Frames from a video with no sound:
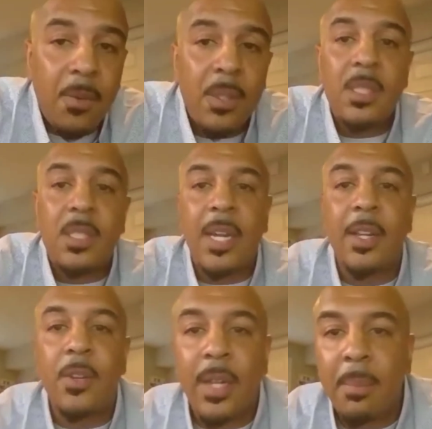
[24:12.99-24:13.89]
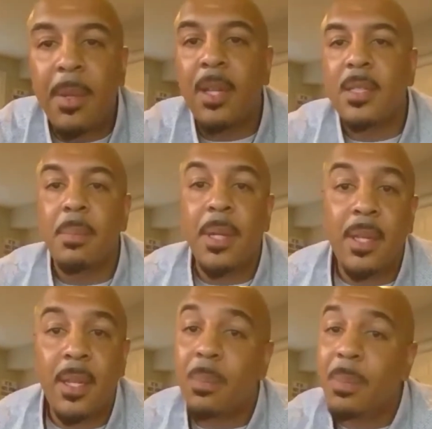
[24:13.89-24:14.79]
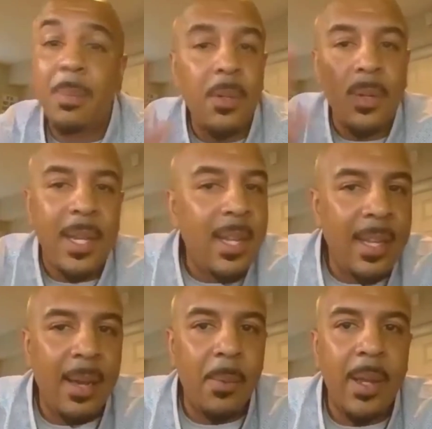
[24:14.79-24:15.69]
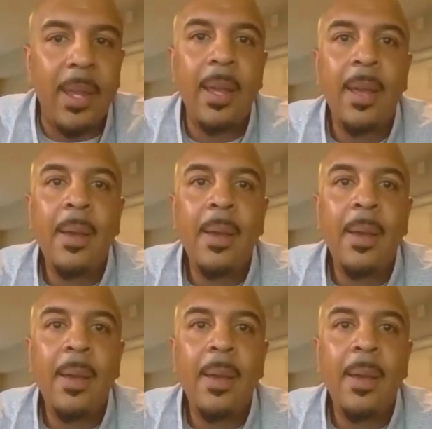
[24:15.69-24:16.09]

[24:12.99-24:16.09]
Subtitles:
Force and checking your email is a big deal. People don't get it that way.